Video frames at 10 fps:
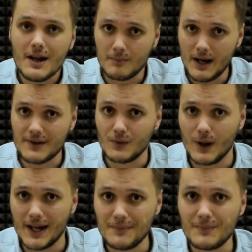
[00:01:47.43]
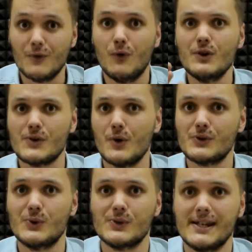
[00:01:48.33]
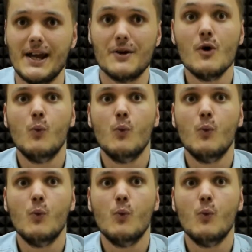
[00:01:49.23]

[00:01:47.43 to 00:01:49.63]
By the way, for those who say,